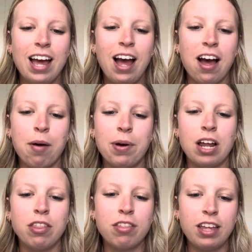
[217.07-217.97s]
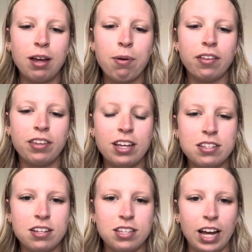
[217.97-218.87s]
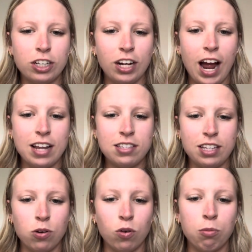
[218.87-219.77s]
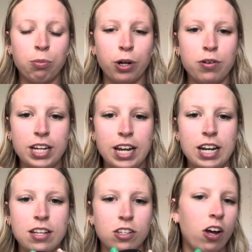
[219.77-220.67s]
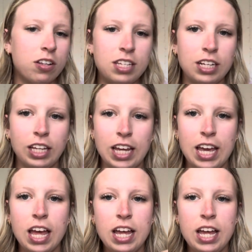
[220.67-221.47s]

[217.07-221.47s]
Another thing about this is that CRAS, the normal protein, is constantly